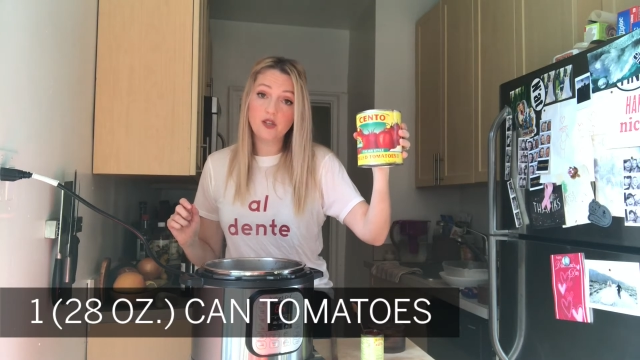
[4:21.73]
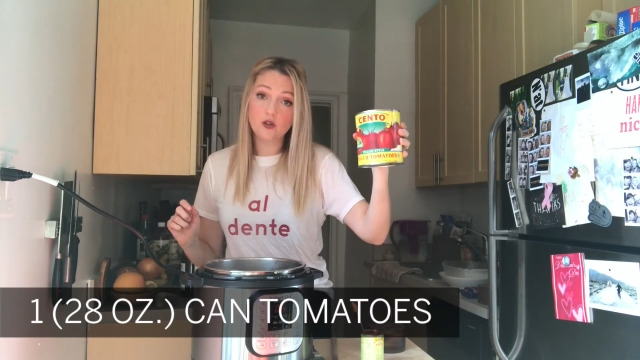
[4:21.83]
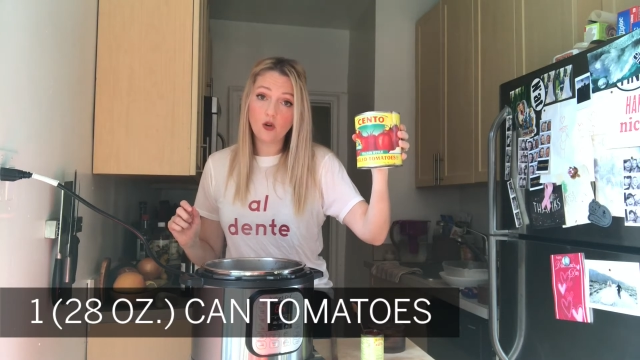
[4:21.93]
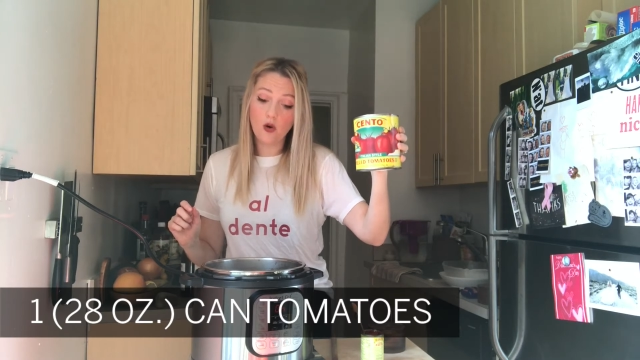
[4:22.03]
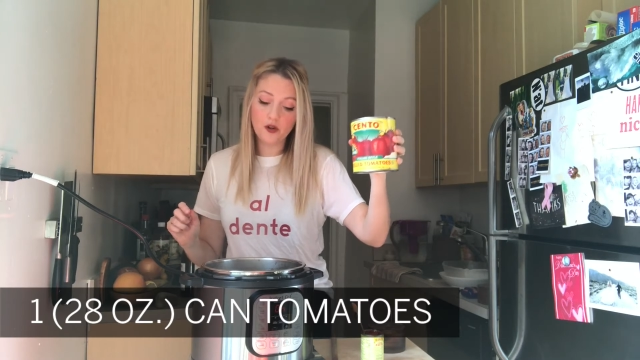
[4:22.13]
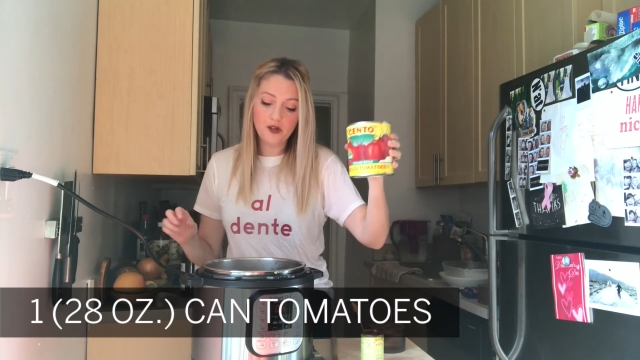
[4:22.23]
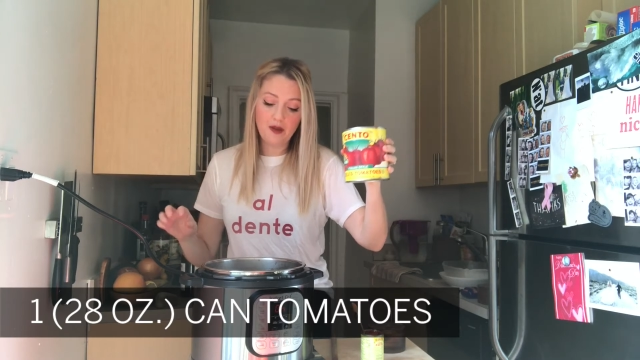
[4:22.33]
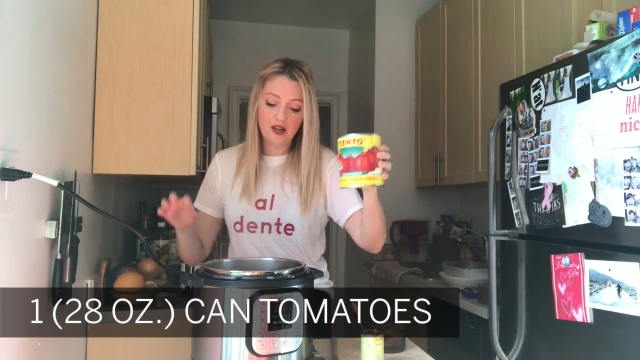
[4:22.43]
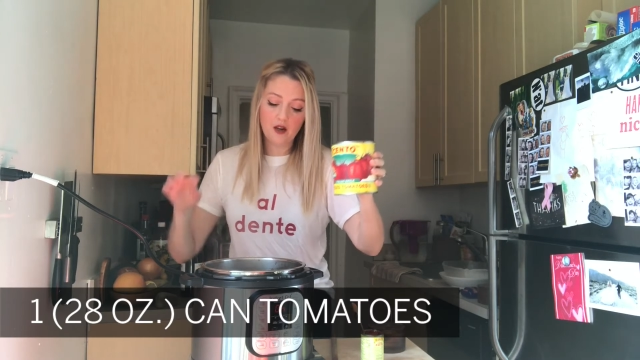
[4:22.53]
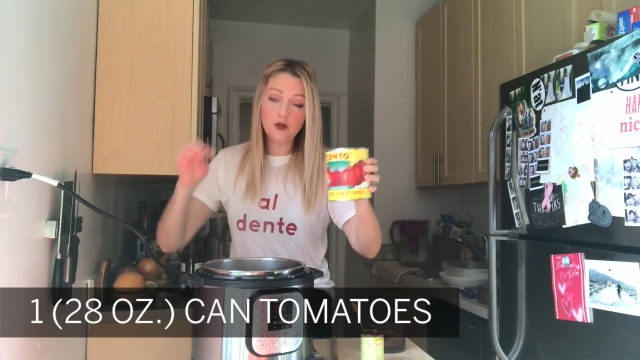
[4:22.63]
These are whole
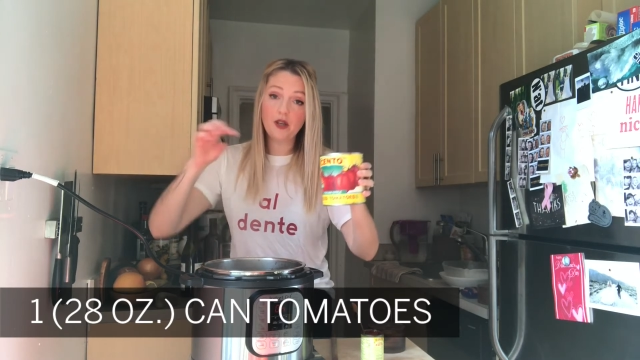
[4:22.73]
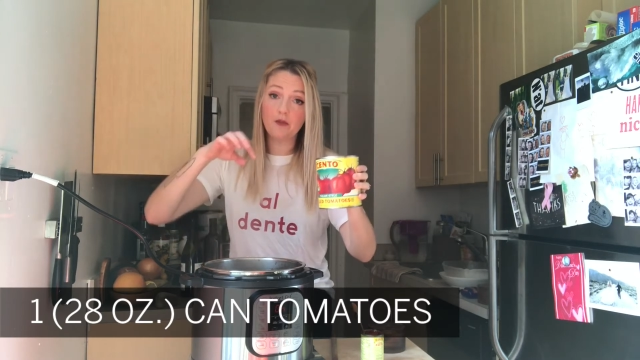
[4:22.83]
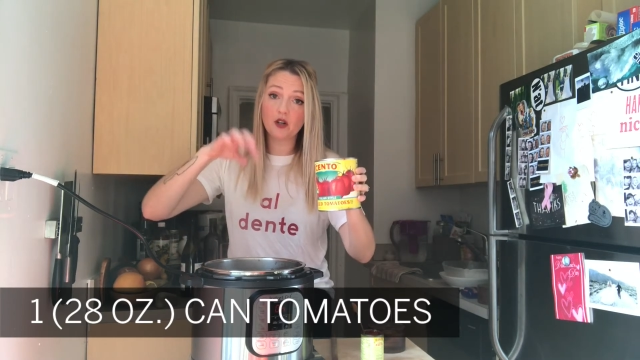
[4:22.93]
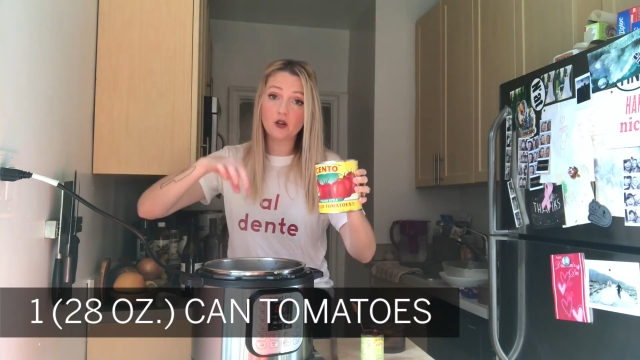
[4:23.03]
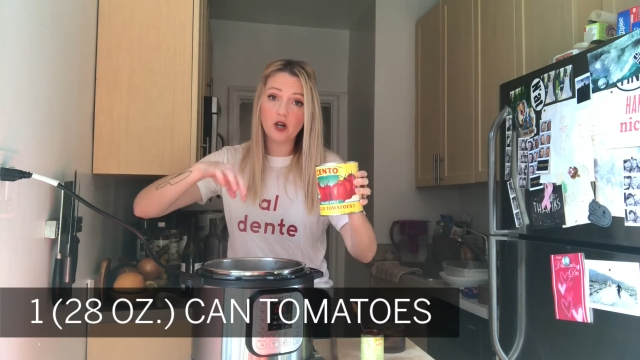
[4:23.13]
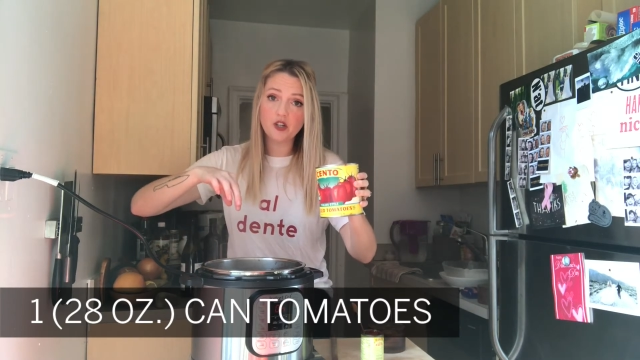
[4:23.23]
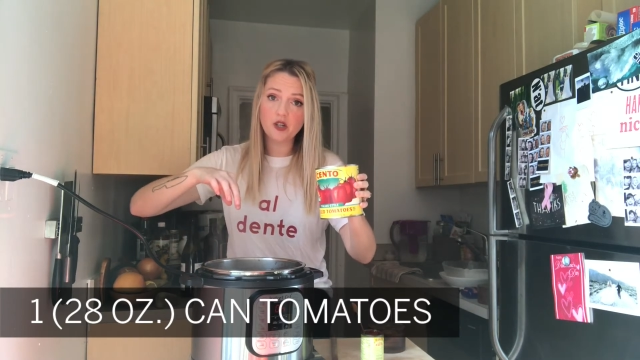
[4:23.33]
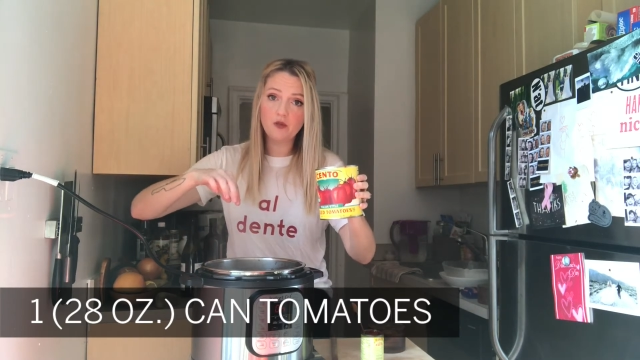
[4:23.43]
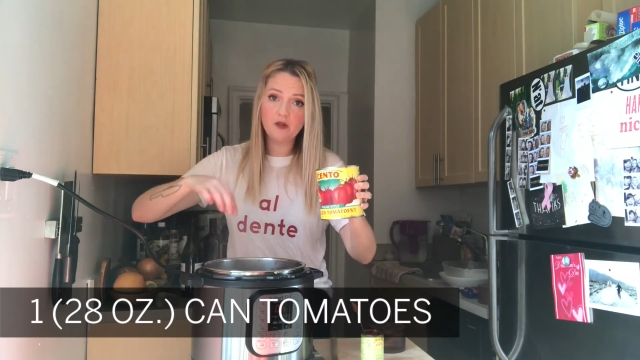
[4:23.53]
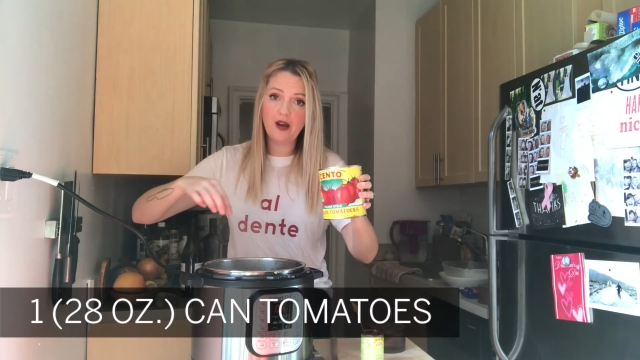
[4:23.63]
tomatoes. I'm going to crush
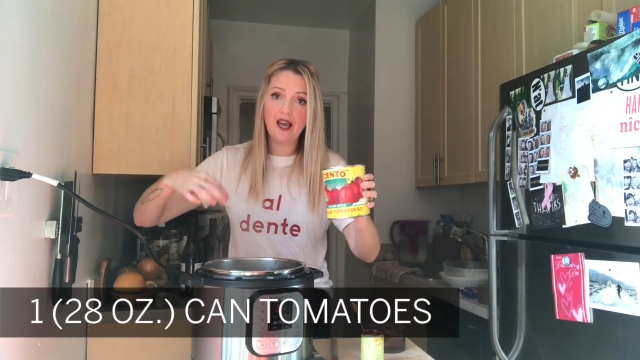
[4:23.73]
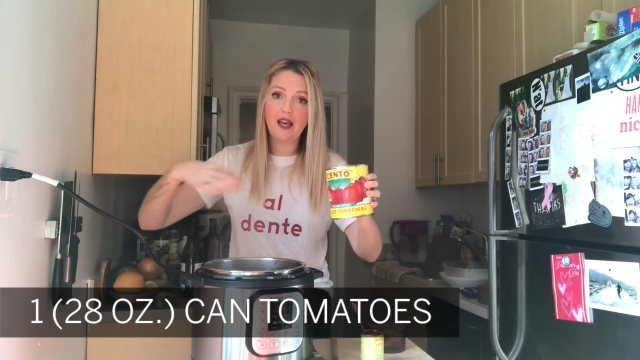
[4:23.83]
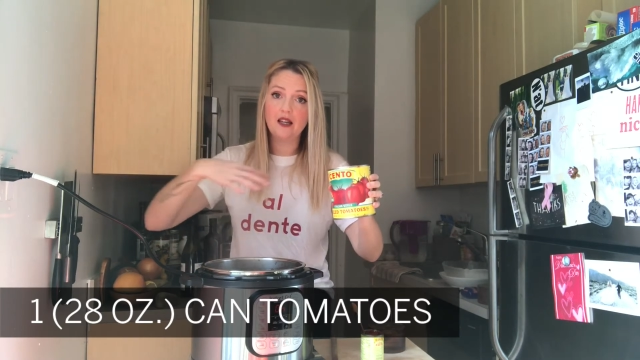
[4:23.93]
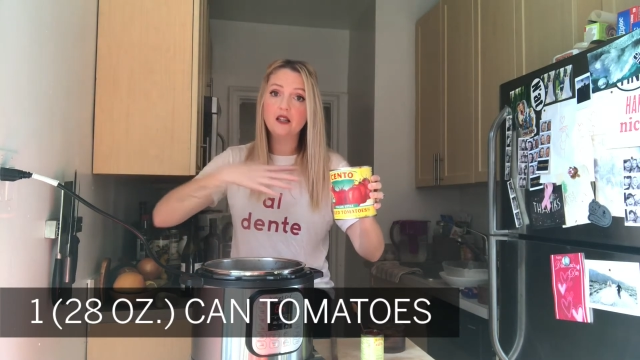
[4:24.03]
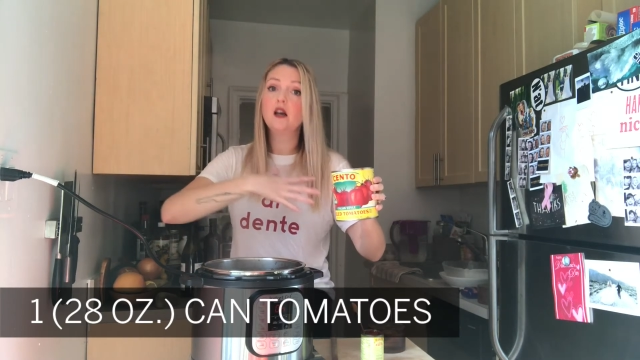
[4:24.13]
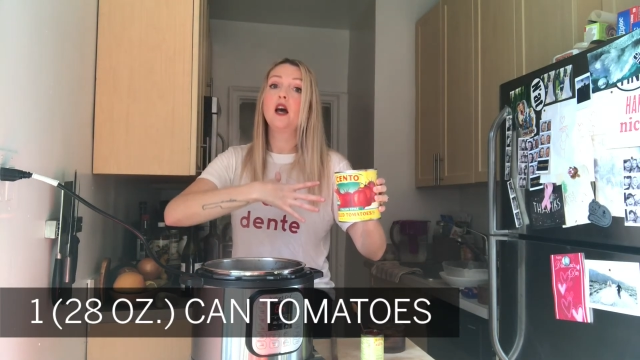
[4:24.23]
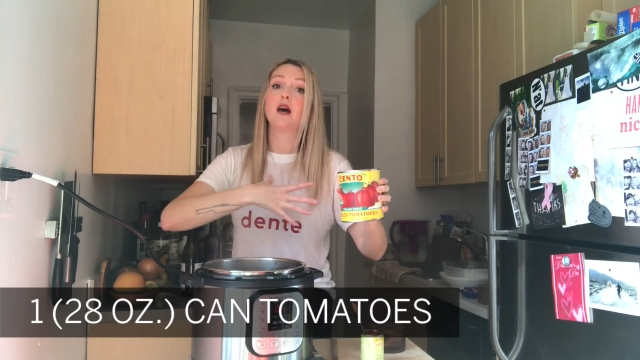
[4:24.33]
them with my hand.